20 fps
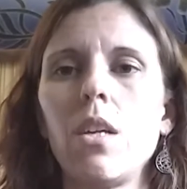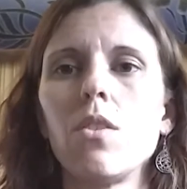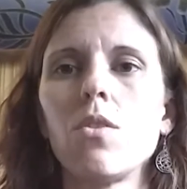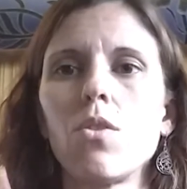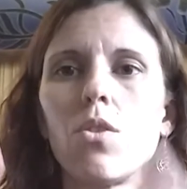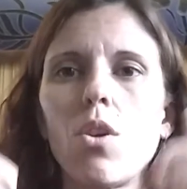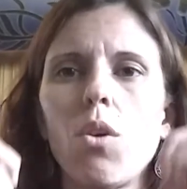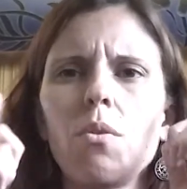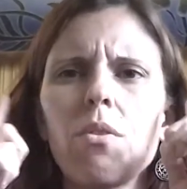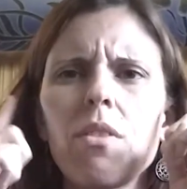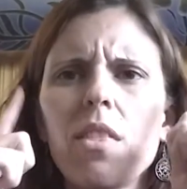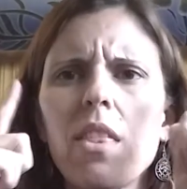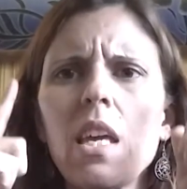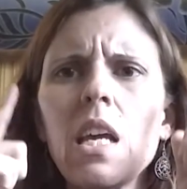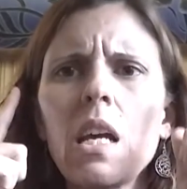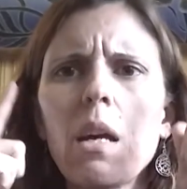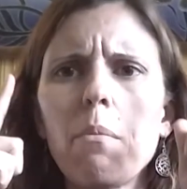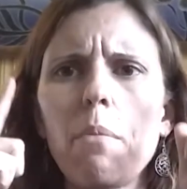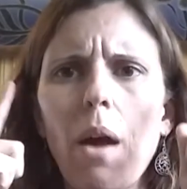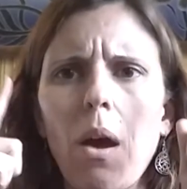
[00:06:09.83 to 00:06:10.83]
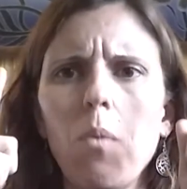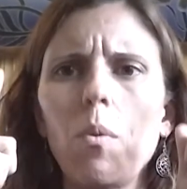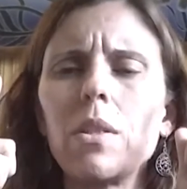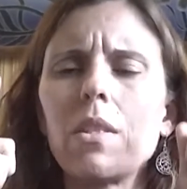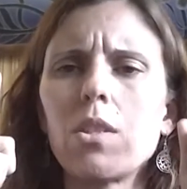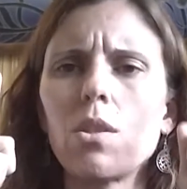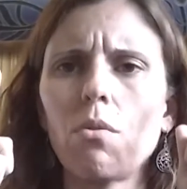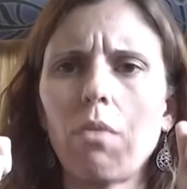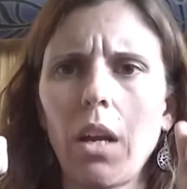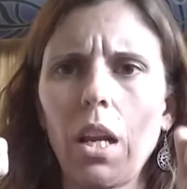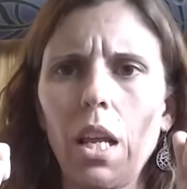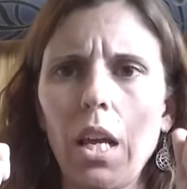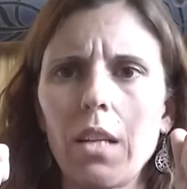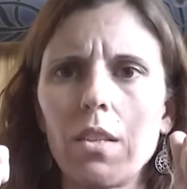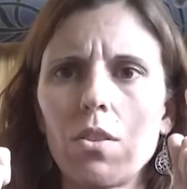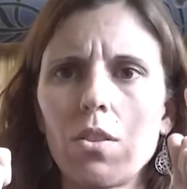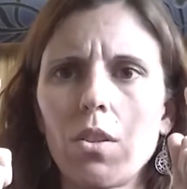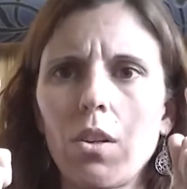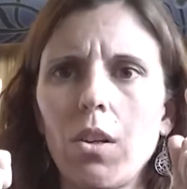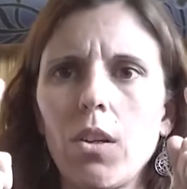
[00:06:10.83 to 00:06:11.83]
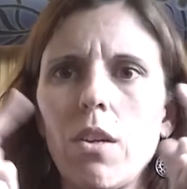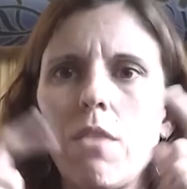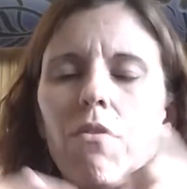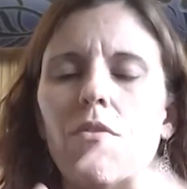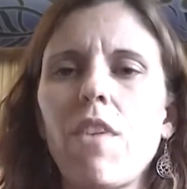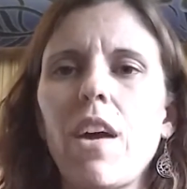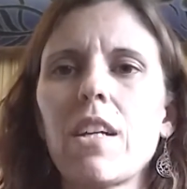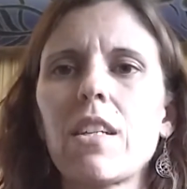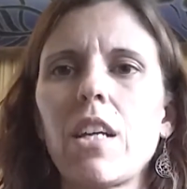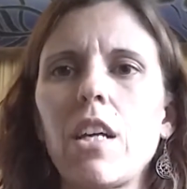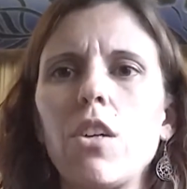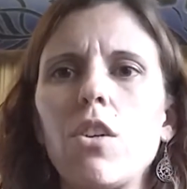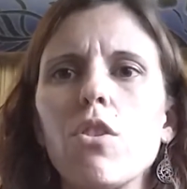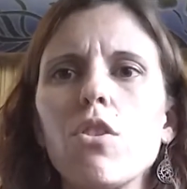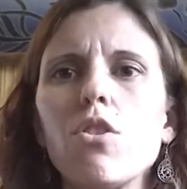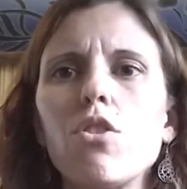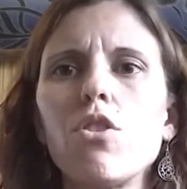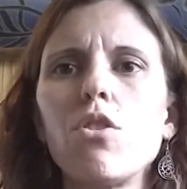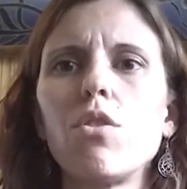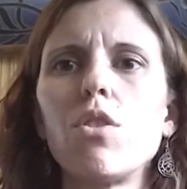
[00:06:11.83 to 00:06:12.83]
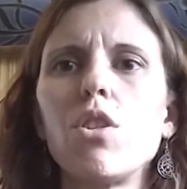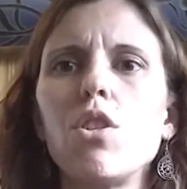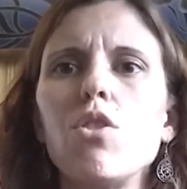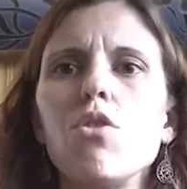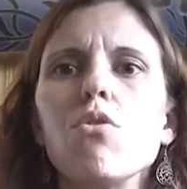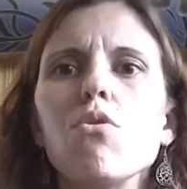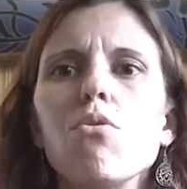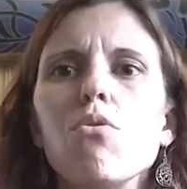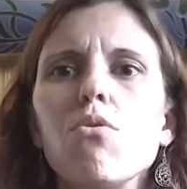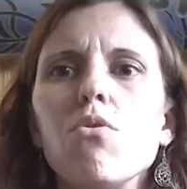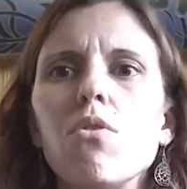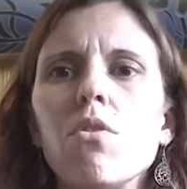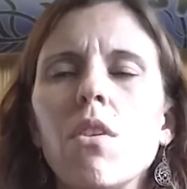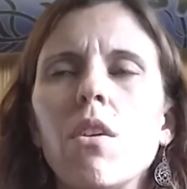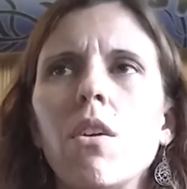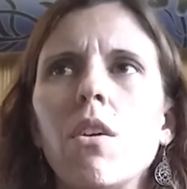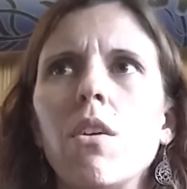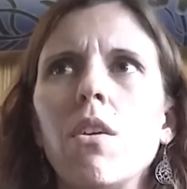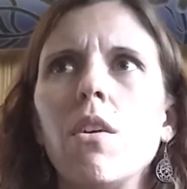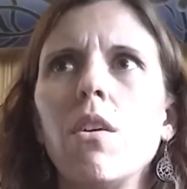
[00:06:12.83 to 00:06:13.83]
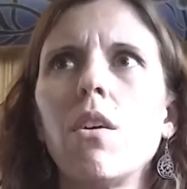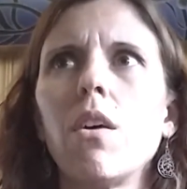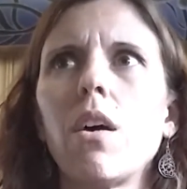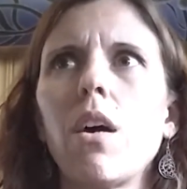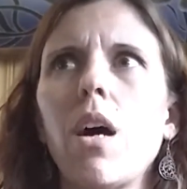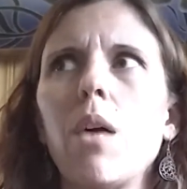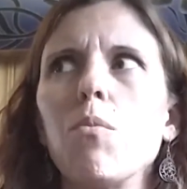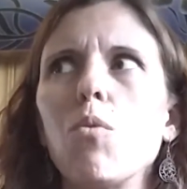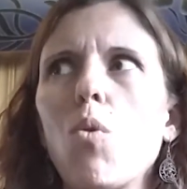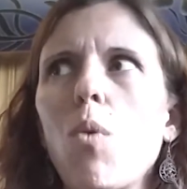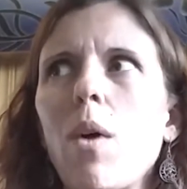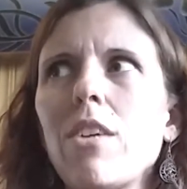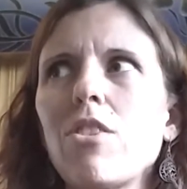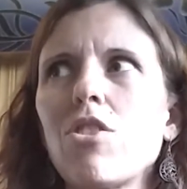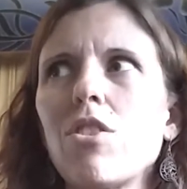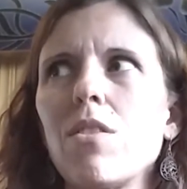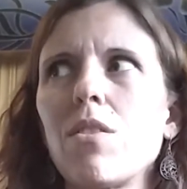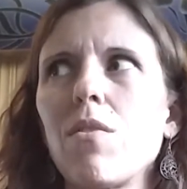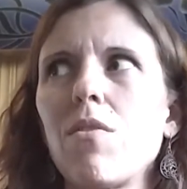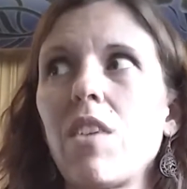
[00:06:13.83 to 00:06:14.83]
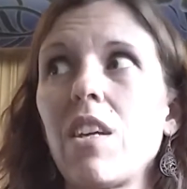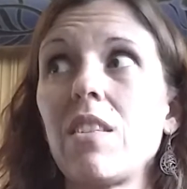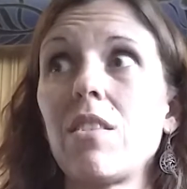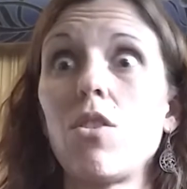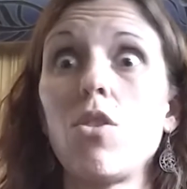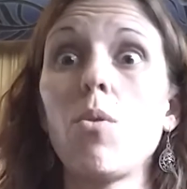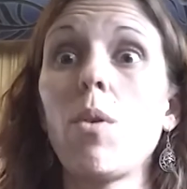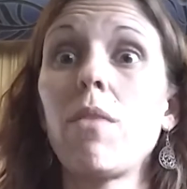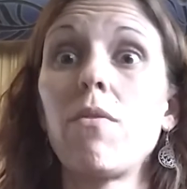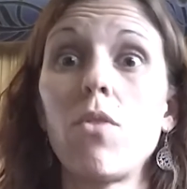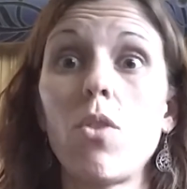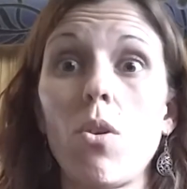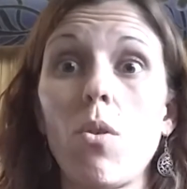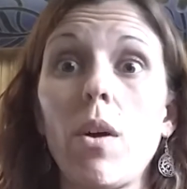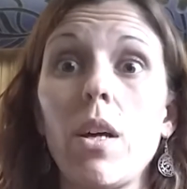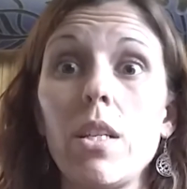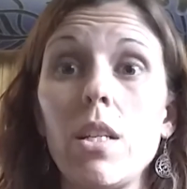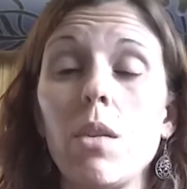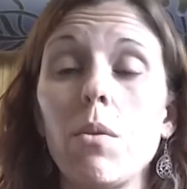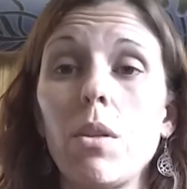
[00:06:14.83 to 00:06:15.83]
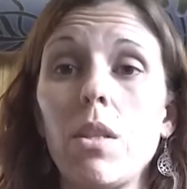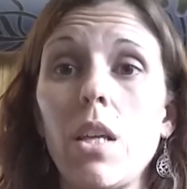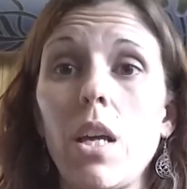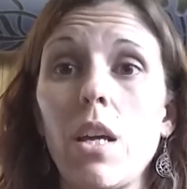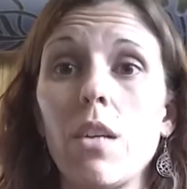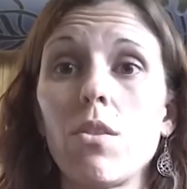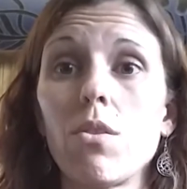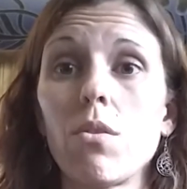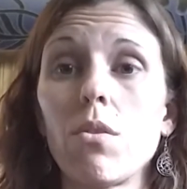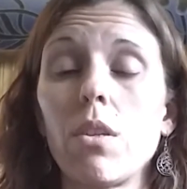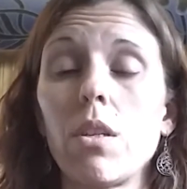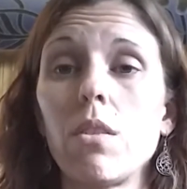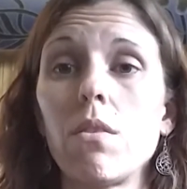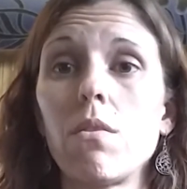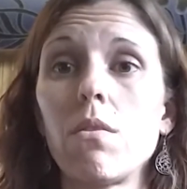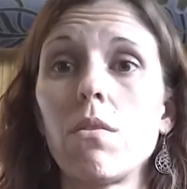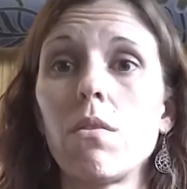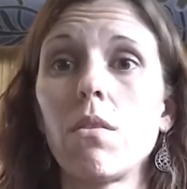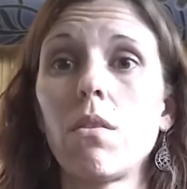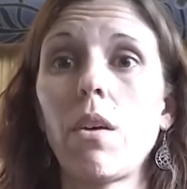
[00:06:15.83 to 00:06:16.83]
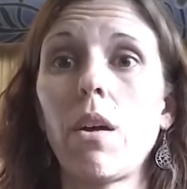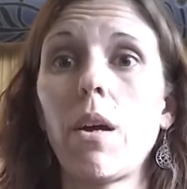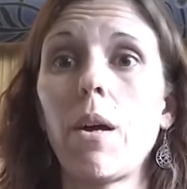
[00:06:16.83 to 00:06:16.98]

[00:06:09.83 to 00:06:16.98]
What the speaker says: So don't think about what's the right answer. In fact, I encourage you to use questions of things that you have no idea what the answer is,